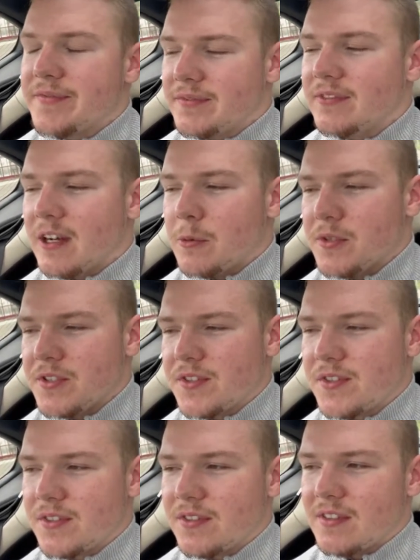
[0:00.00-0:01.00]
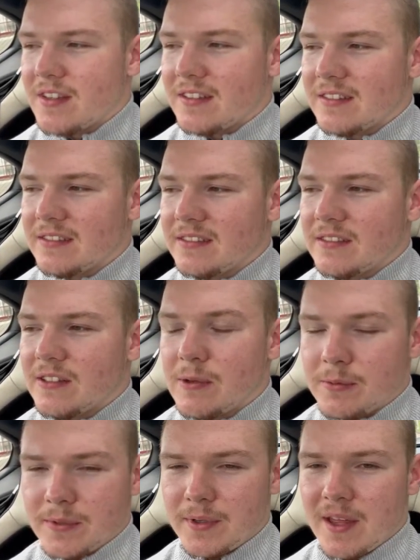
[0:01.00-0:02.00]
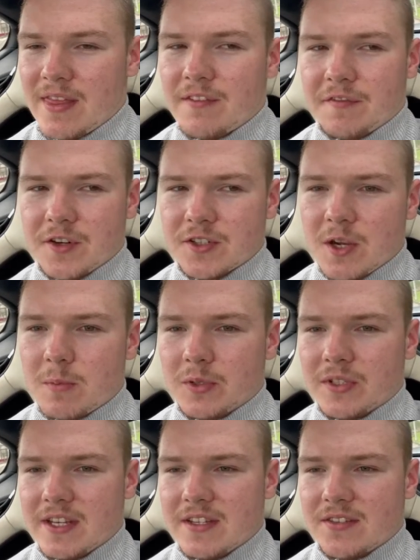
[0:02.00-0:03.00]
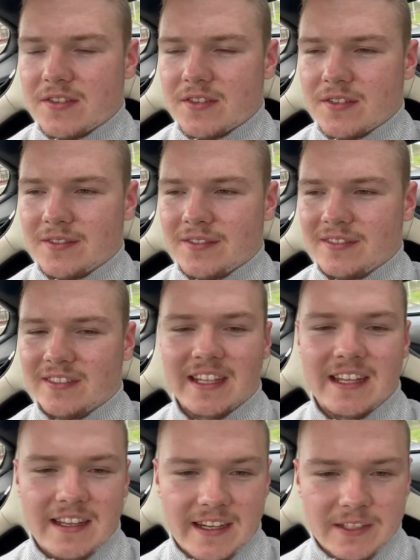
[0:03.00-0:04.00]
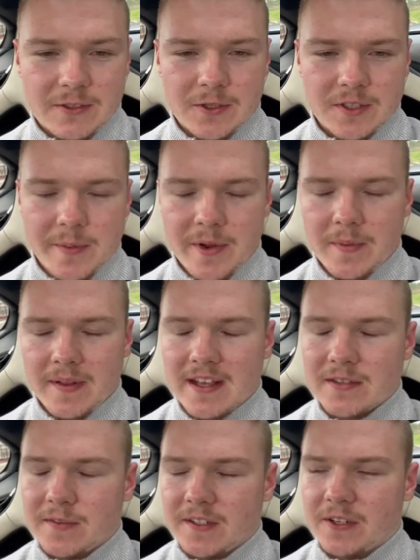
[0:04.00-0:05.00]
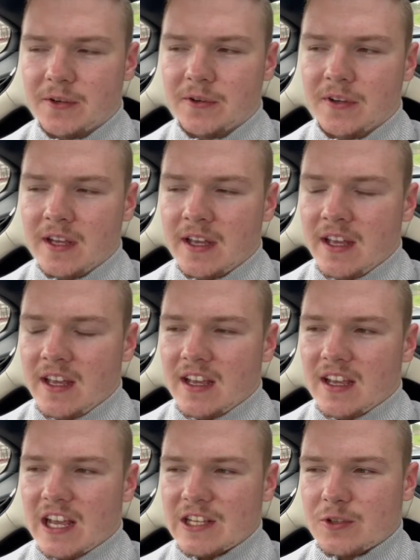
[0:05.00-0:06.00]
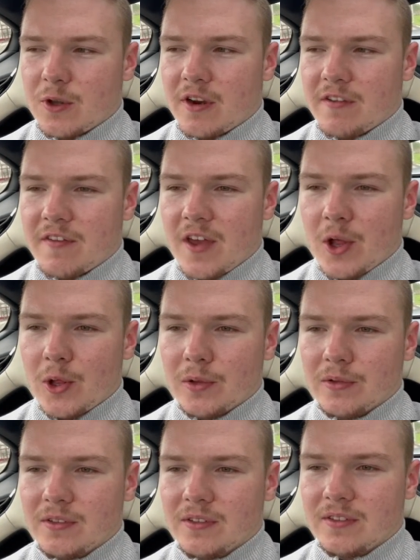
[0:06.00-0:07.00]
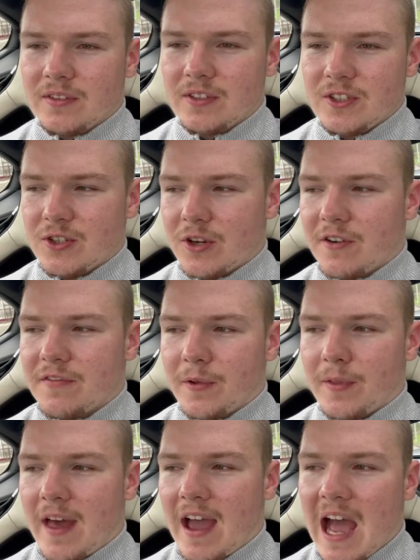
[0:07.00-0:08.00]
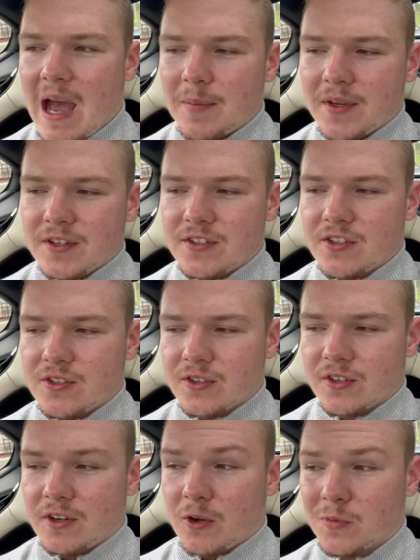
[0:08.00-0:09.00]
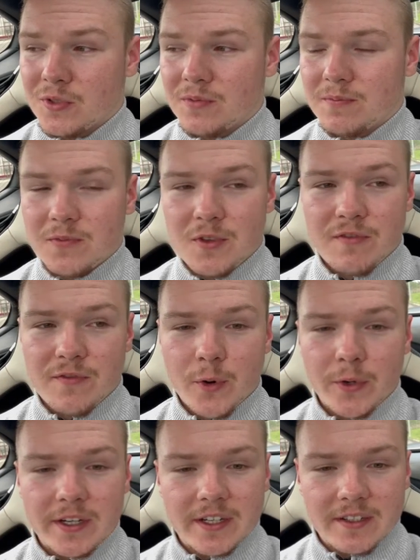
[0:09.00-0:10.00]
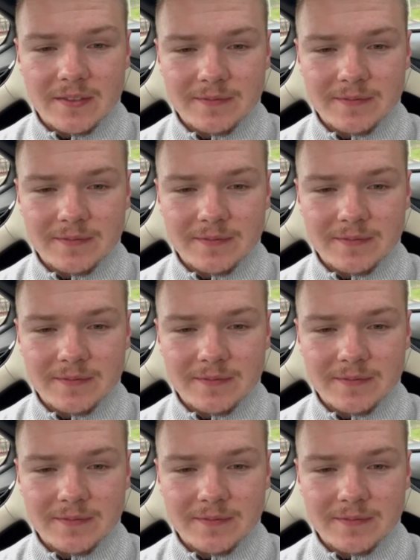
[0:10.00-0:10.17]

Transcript: I was in the first couple of days, like I talked about in my last video, you sort of feel that happiness, you sort of almost euphoric.